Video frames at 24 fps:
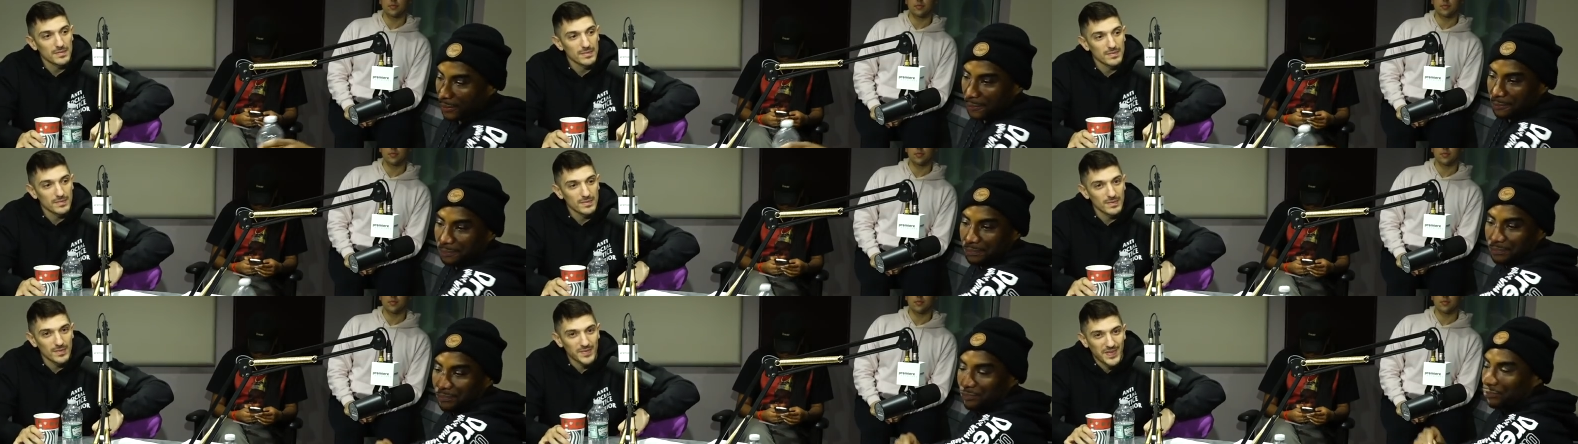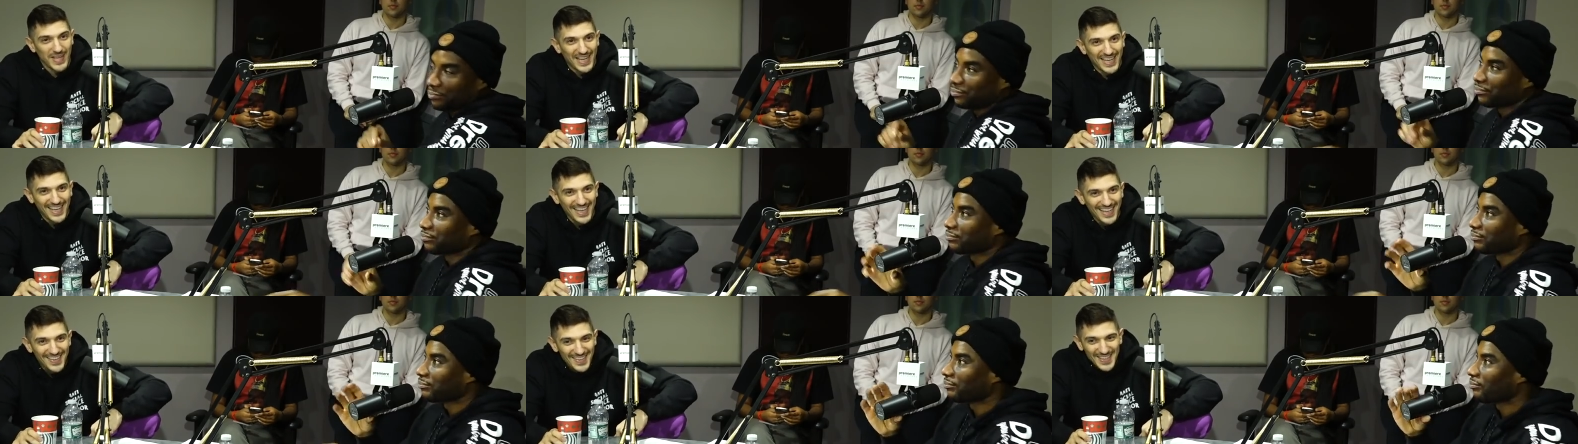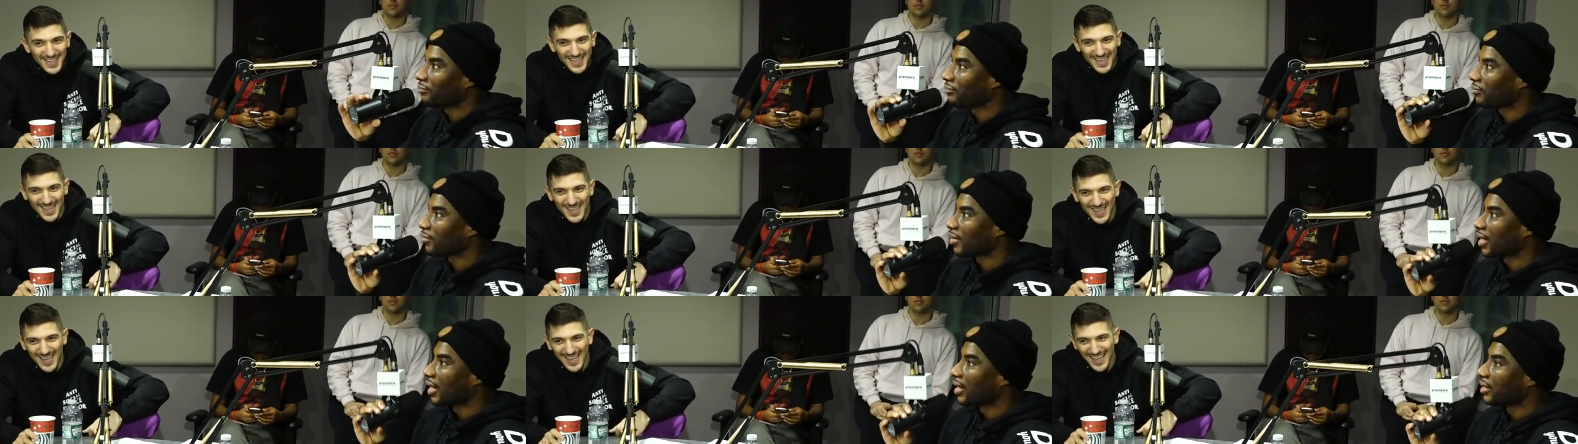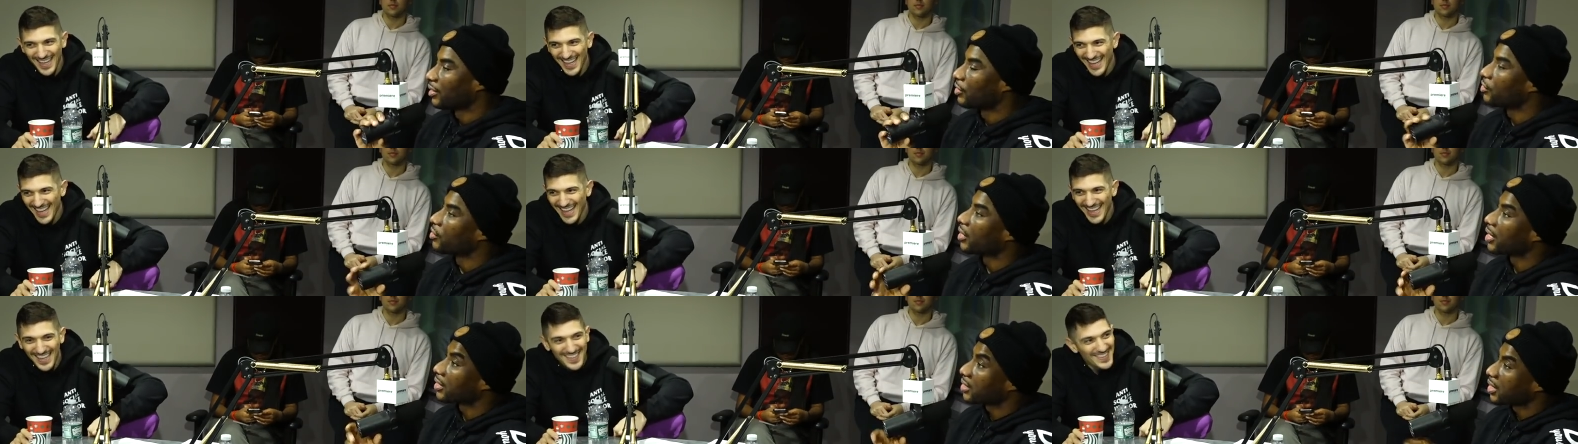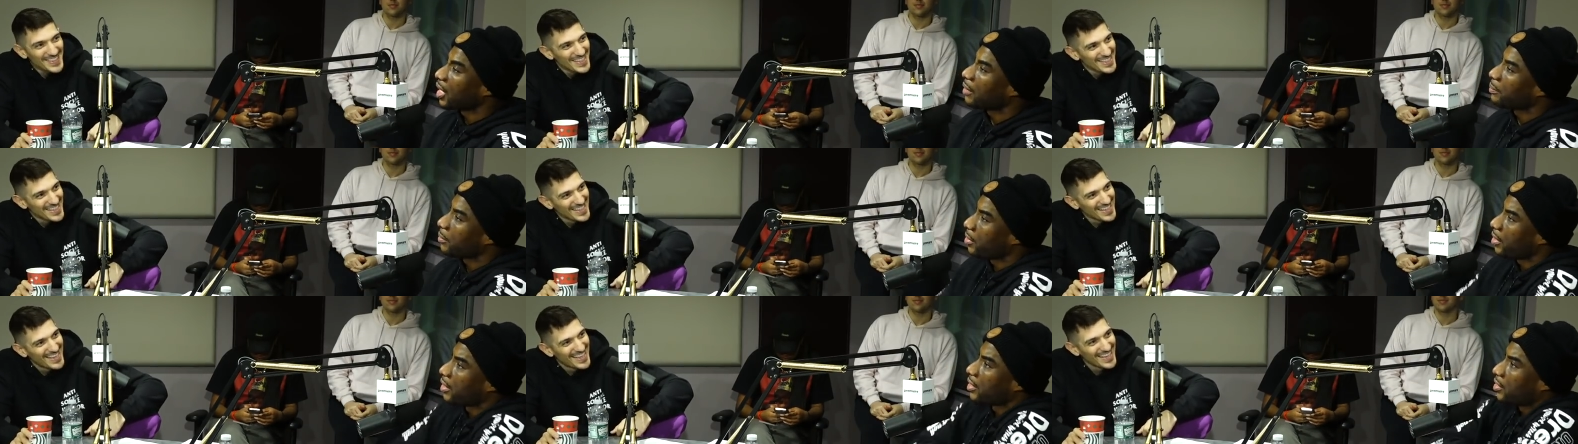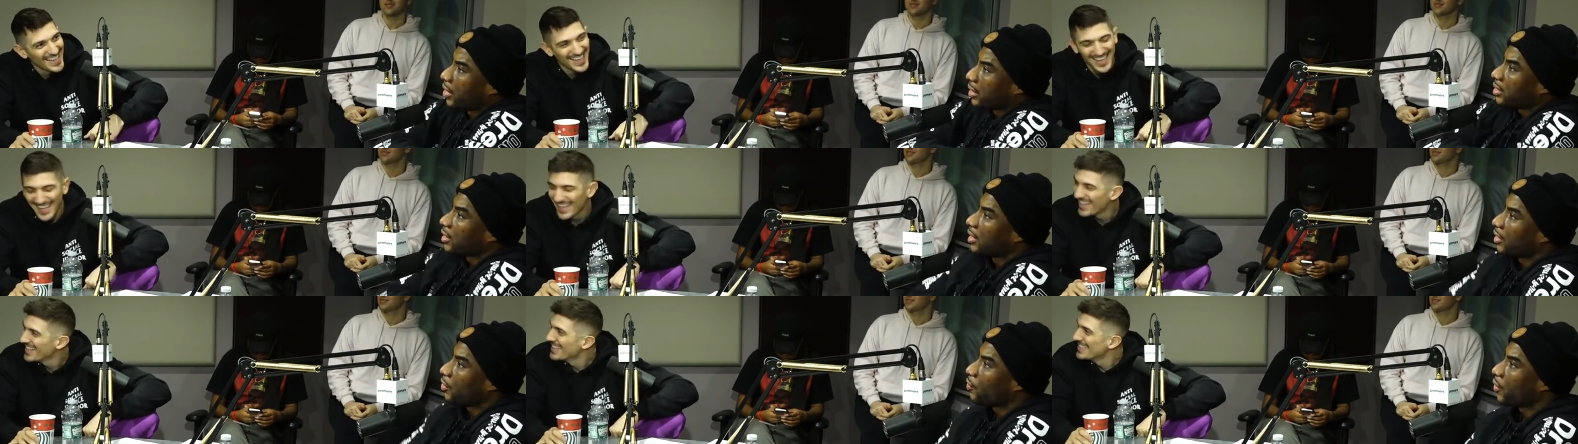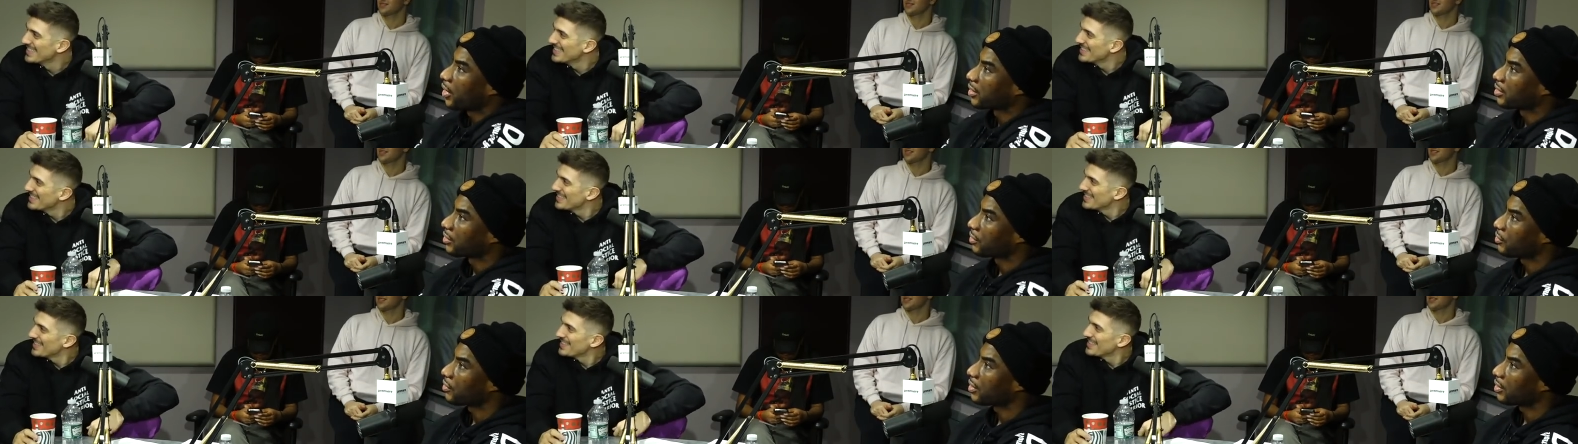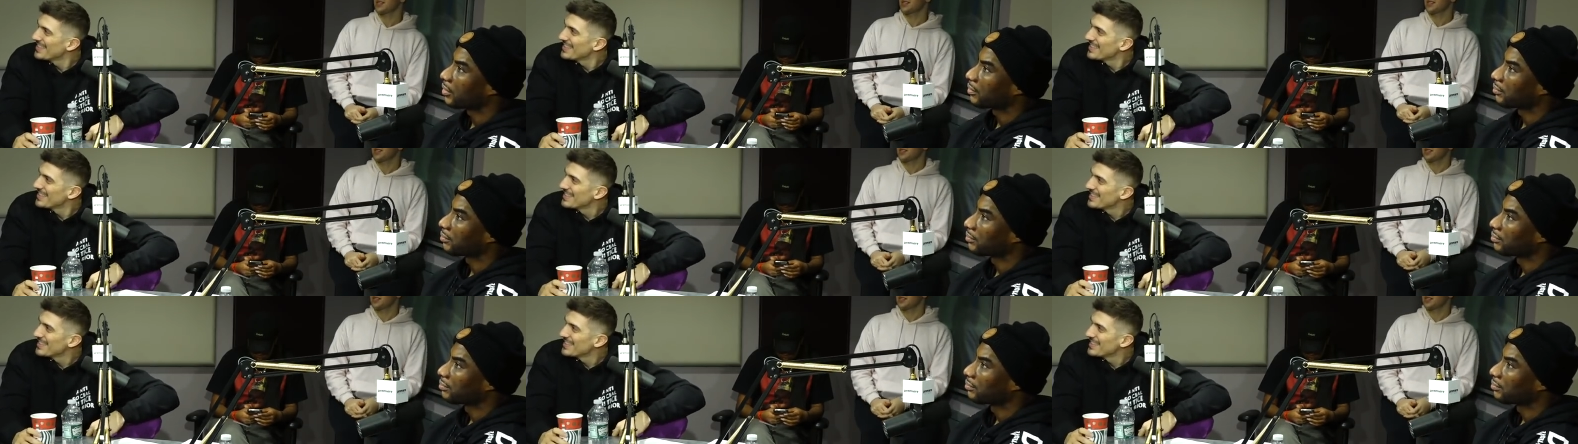Speaker 1: do you get sunburned? That's a good question. Do you, yeah, I